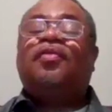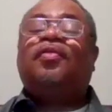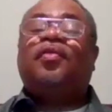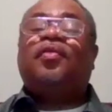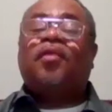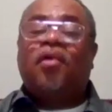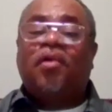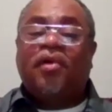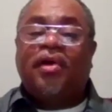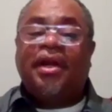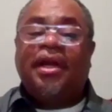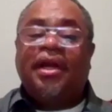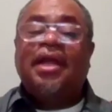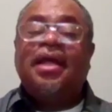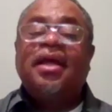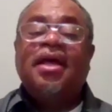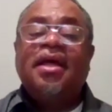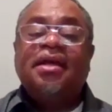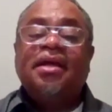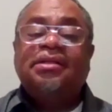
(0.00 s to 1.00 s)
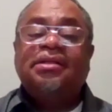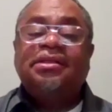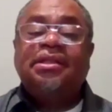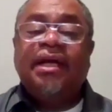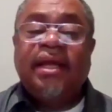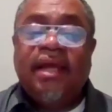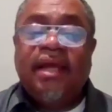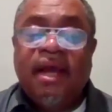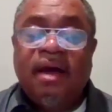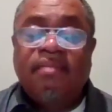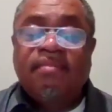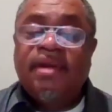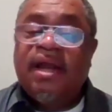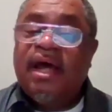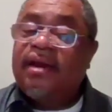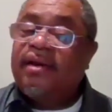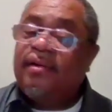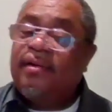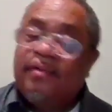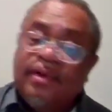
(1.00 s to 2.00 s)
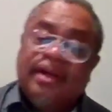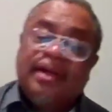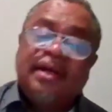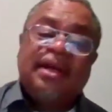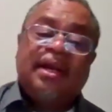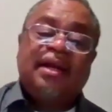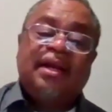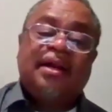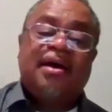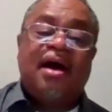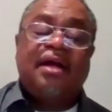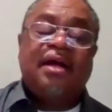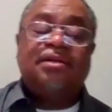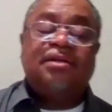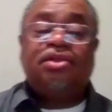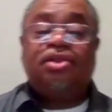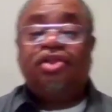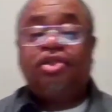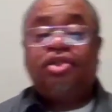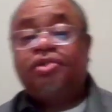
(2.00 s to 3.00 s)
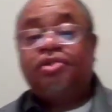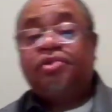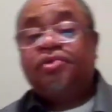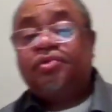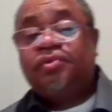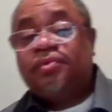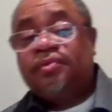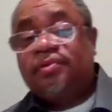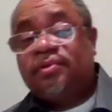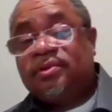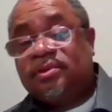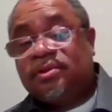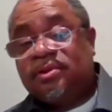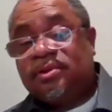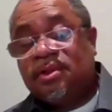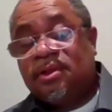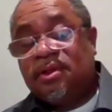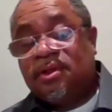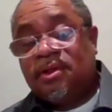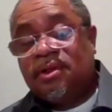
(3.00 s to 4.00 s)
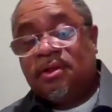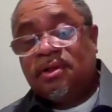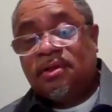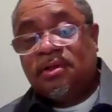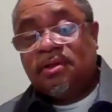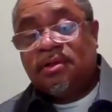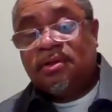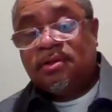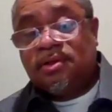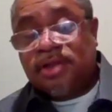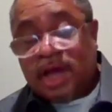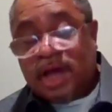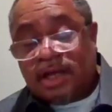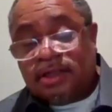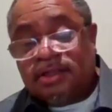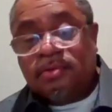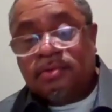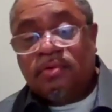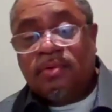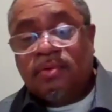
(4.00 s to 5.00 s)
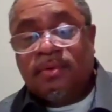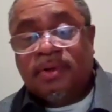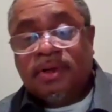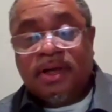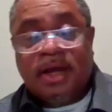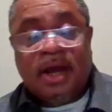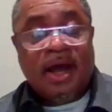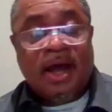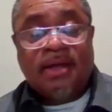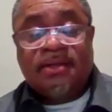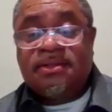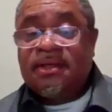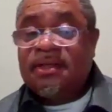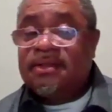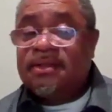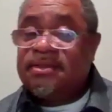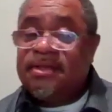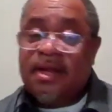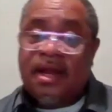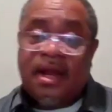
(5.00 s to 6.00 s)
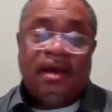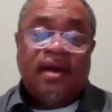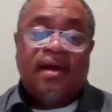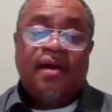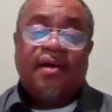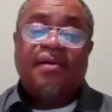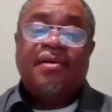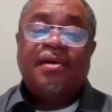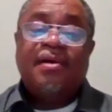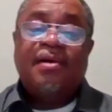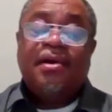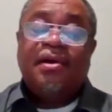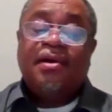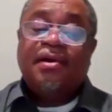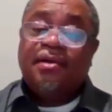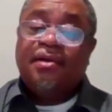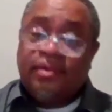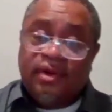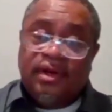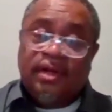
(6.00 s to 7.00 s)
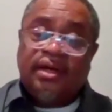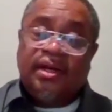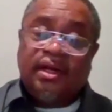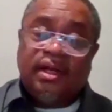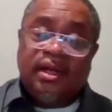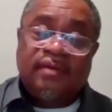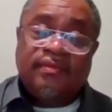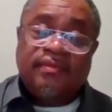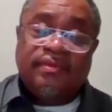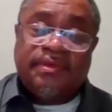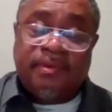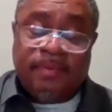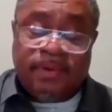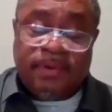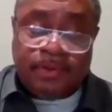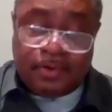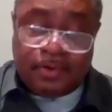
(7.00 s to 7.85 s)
authority to him. Not only did God choose Joshua, but God says, now, you need to give some